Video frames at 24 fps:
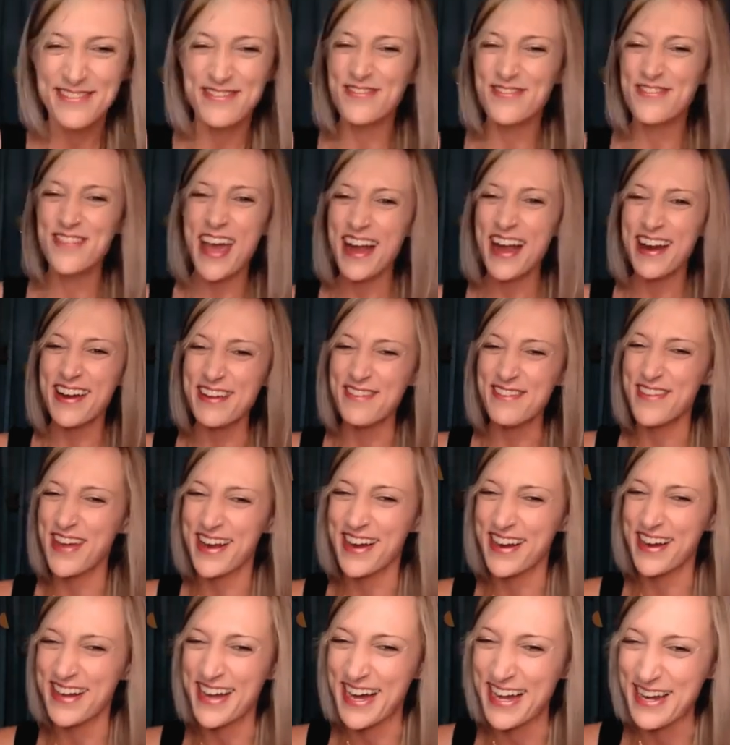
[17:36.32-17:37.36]
Very,
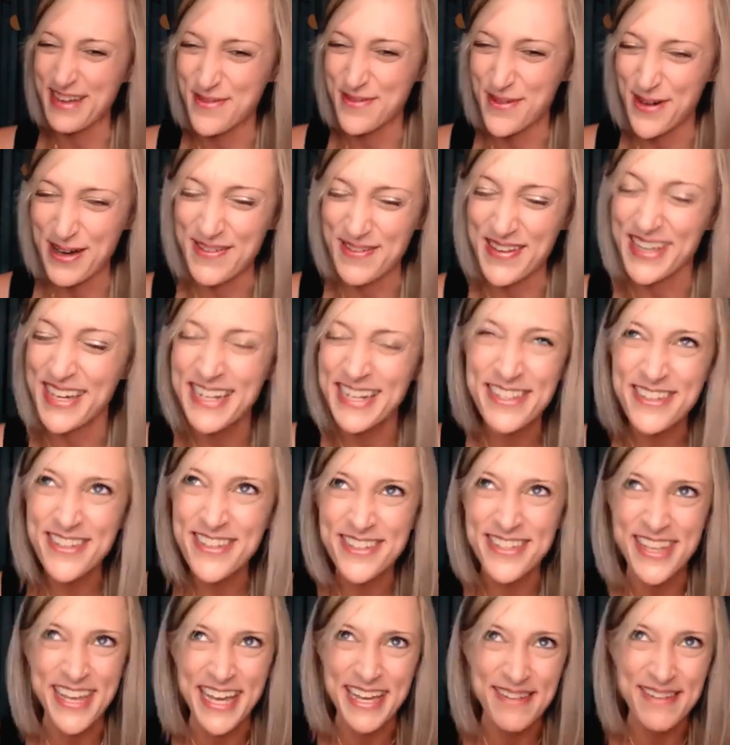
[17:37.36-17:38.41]
very naughty boy. But he could have
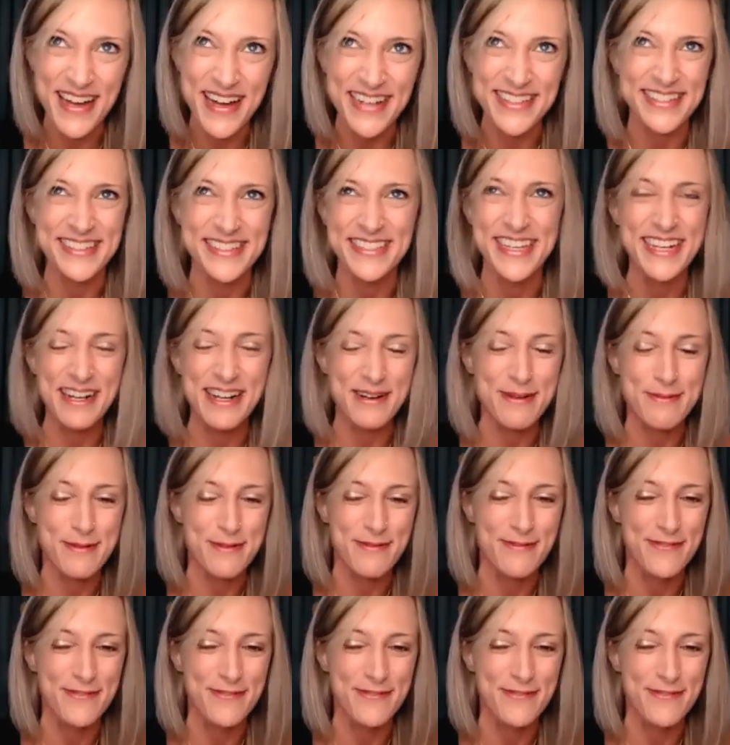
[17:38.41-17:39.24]
just taken me out to dinner.